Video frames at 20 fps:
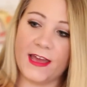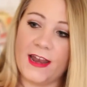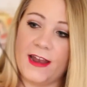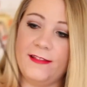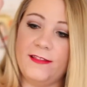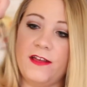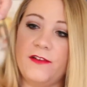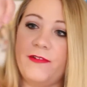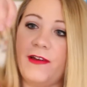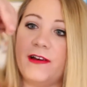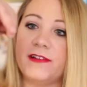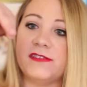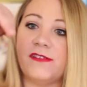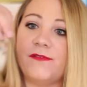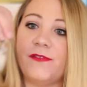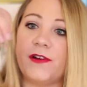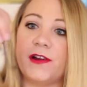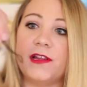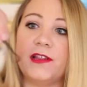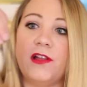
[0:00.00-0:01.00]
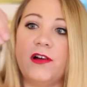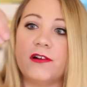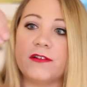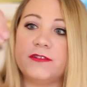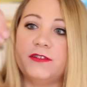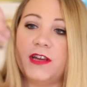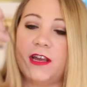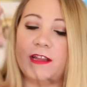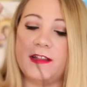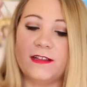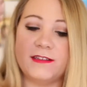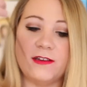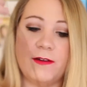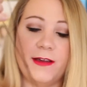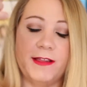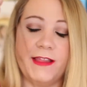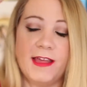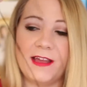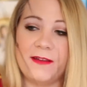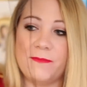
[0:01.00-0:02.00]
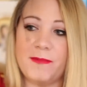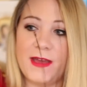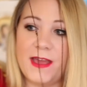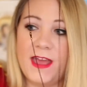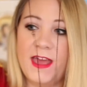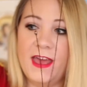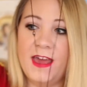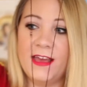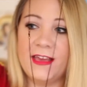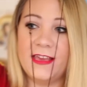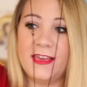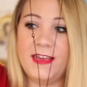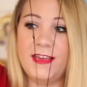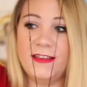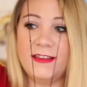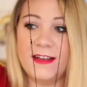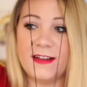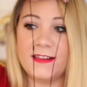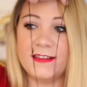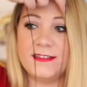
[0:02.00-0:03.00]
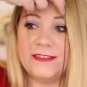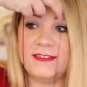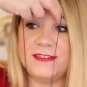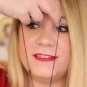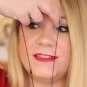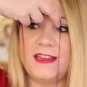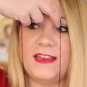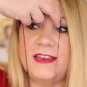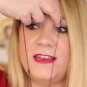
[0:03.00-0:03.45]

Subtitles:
And I love how it's a very long chain. That's how I like my key necklaces,